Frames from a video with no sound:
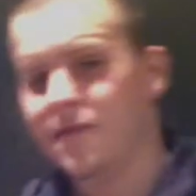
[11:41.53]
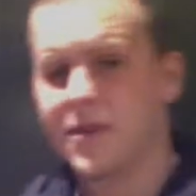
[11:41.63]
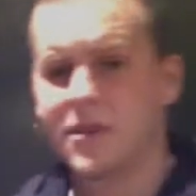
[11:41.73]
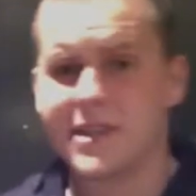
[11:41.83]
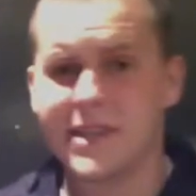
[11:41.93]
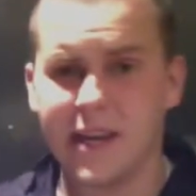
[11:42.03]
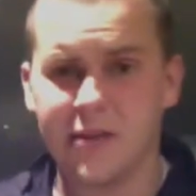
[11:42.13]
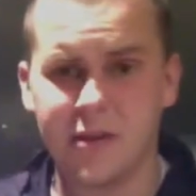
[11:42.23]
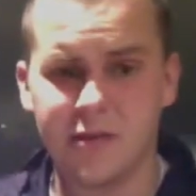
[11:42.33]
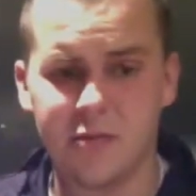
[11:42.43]
our second
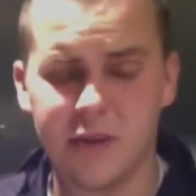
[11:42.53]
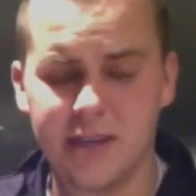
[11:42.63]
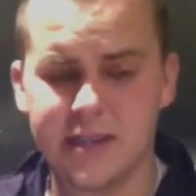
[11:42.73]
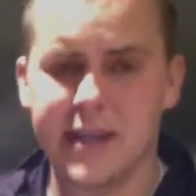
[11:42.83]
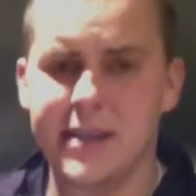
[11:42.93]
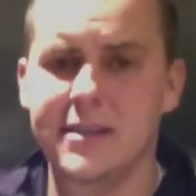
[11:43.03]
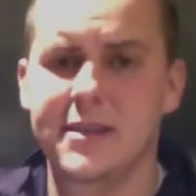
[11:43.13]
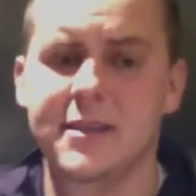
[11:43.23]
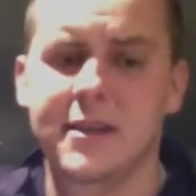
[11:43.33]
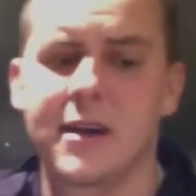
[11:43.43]
round of picks, guys.
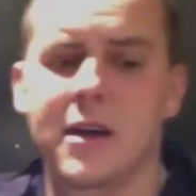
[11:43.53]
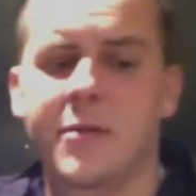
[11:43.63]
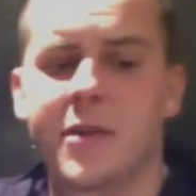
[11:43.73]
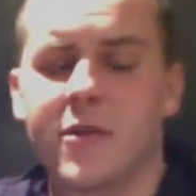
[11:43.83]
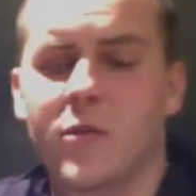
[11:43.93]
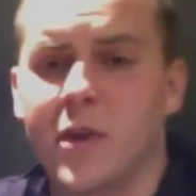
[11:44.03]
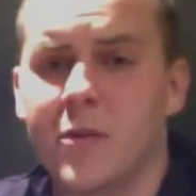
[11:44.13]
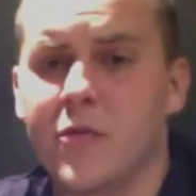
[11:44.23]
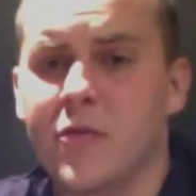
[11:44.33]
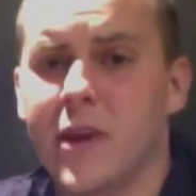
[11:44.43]
So we're going to
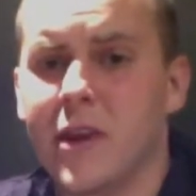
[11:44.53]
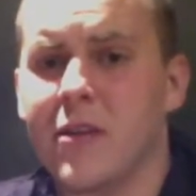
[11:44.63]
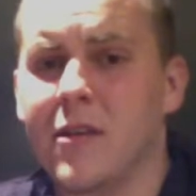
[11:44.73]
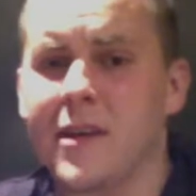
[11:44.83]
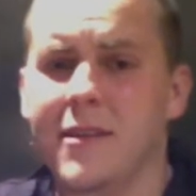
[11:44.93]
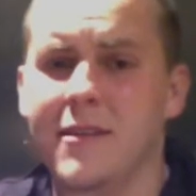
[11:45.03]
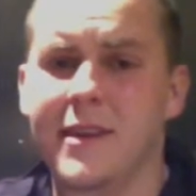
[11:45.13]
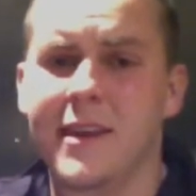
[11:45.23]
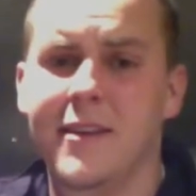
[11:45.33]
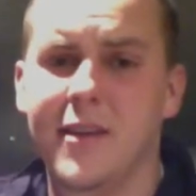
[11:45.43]
move right along here
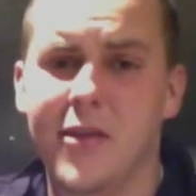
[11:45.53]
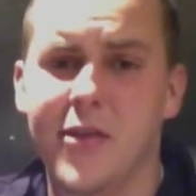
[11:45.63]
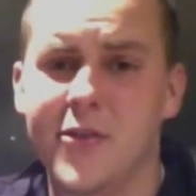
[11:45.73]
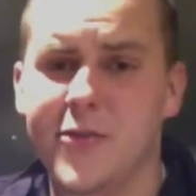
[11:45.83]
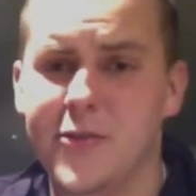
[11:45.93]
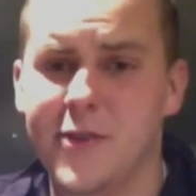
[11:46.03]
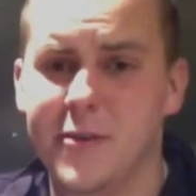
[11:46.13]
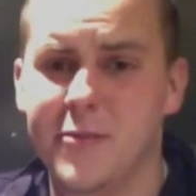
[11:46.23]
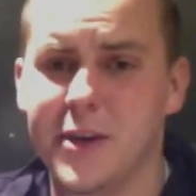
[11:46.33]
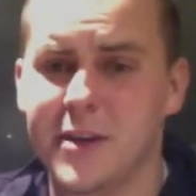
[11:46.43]
into the third
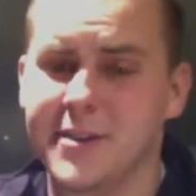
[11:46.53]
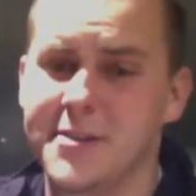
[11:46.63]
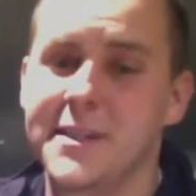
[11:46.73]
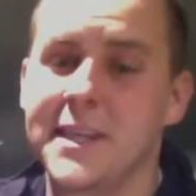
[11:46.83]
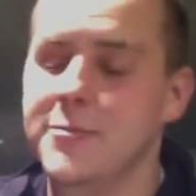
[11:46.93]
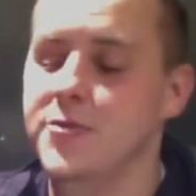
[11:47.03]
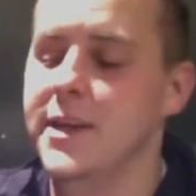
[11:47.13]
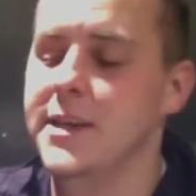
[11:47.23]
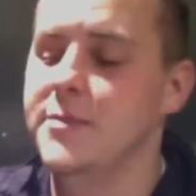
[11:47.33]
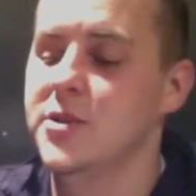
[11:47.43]
round of picks. These are teams
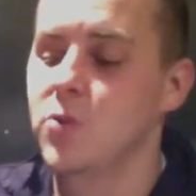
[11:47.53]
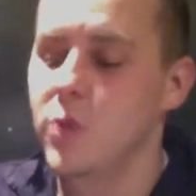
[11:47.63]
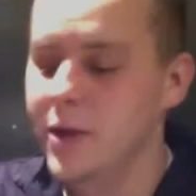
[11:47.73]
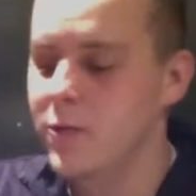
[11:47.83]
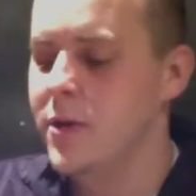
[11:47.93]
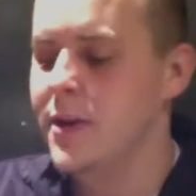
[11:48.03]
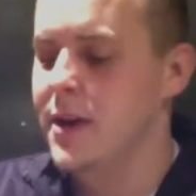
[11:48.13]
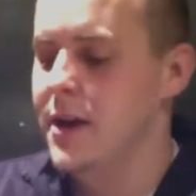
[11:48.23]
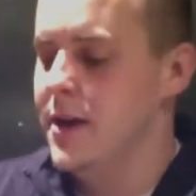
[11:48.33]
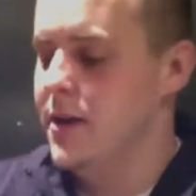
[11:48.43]
ranked number 21
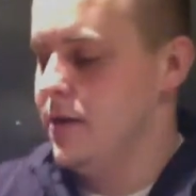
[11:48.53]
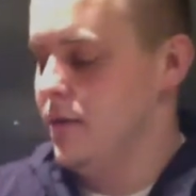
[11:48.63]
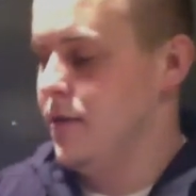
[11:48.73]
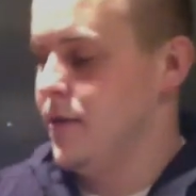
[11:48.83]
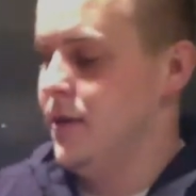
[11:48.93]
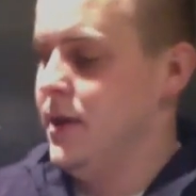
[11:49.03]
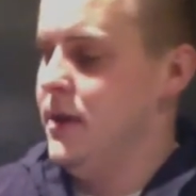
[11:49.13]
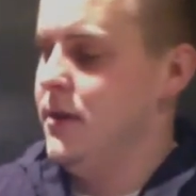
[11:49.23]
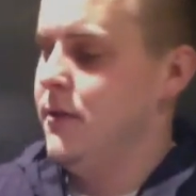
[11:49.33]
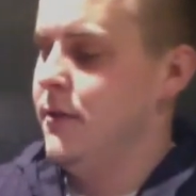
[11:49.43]
through
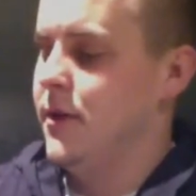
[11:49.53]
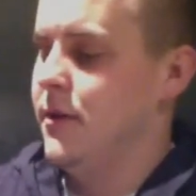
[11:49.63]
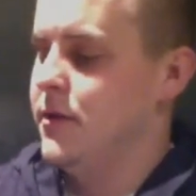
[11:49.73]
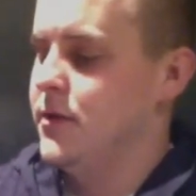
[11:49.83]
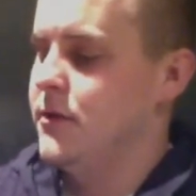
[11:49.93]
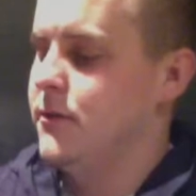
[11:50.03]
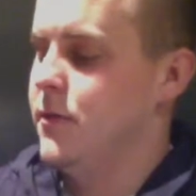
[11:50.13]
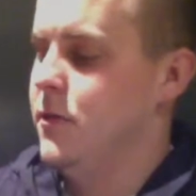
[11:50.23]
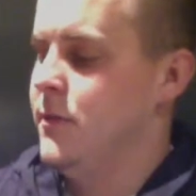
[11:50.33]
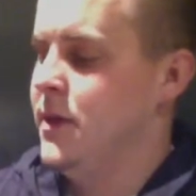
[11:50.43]
30. And we're going to just
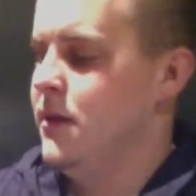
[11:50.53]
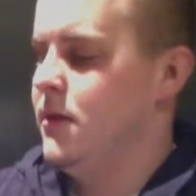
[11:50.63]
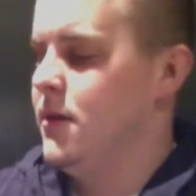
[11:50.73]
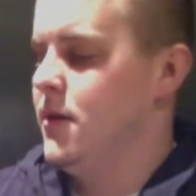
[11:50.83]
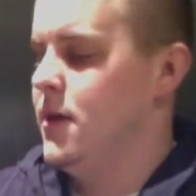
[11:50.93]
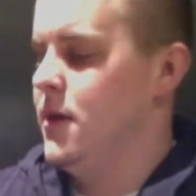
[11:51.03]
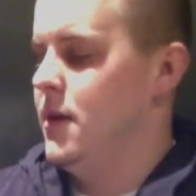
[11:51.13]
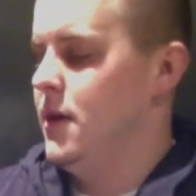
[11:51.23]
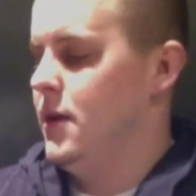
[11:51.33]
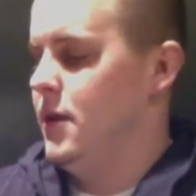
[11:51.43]
throw them into the
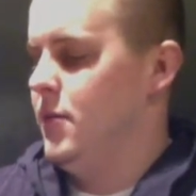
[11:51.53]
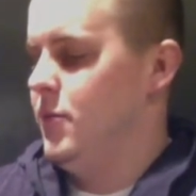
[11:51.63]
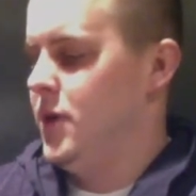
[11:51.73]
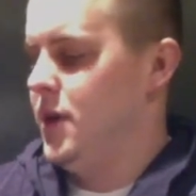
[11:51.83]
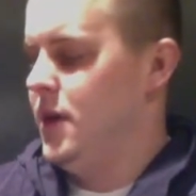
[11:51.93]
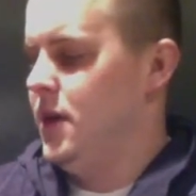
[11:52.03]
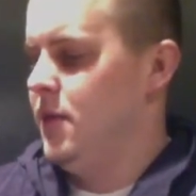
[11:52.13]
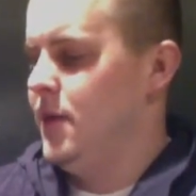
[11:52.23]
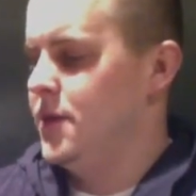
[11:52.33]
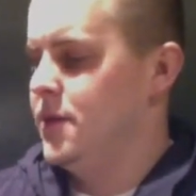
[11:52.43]
bucket
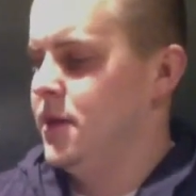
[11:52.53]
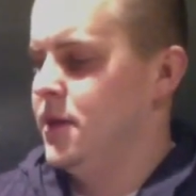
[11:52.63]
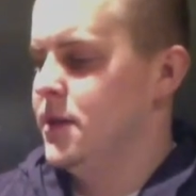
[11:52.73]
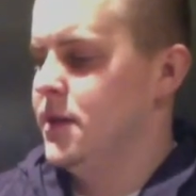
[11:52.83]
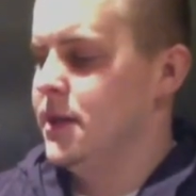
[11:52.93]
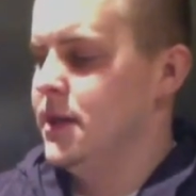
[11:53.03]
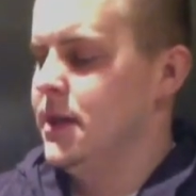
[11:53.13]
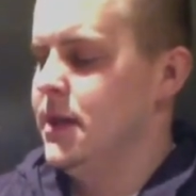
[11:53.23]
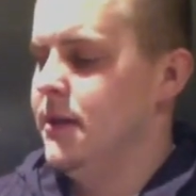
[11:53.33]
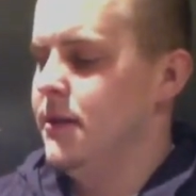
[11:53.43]
here. Make sure none are stuck
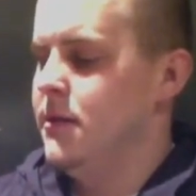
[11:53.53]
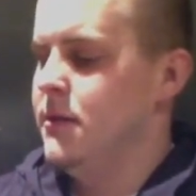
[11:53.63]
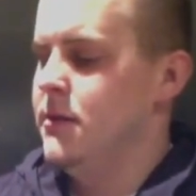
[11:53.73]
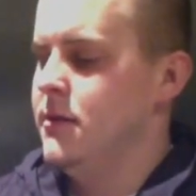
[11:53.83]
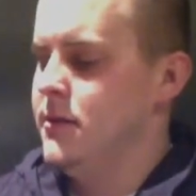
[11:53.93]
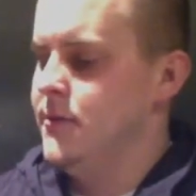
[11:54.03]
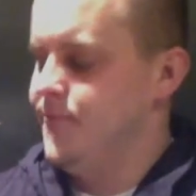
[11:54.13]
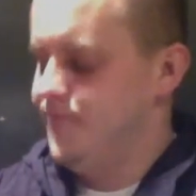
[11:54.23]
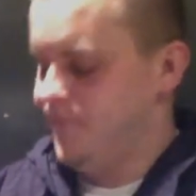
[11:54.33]
together.